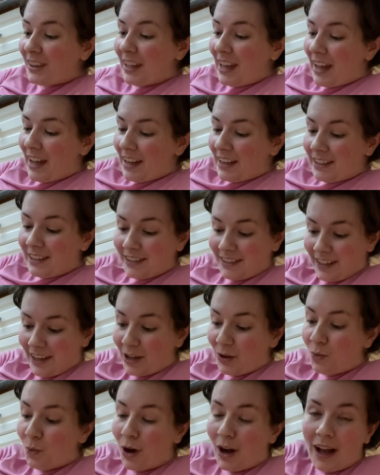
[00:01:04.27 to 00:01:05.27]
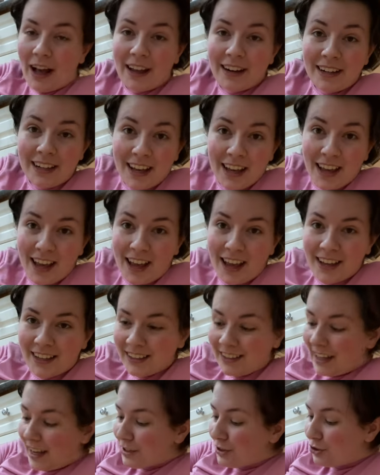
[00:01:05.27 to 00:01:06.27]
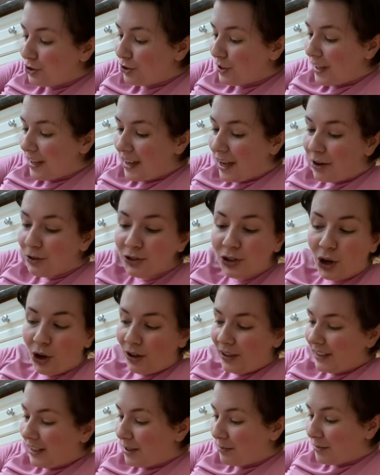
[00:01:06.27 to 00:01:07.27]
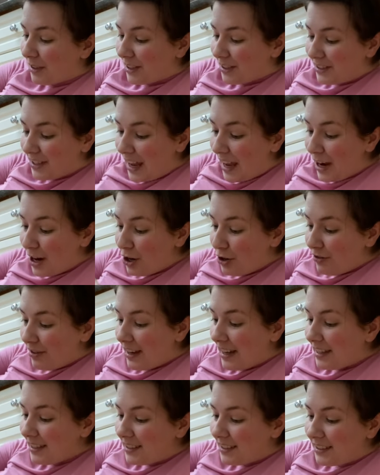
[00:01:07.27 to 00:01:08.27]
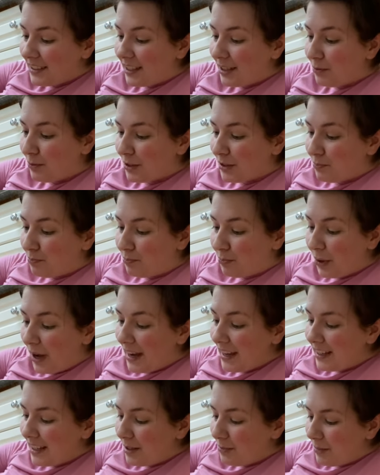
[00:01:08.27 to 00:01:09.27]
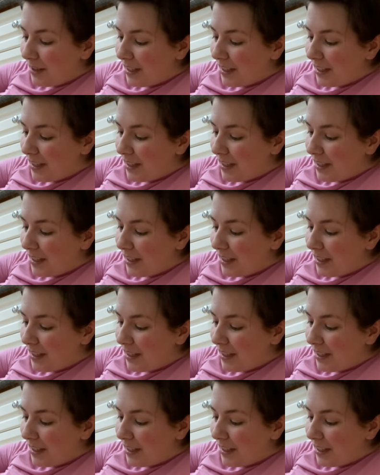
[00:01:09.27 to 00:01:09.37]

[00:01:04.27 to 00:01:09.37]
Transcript: than day one. Yesterday I was calling him the terrorist. He was biting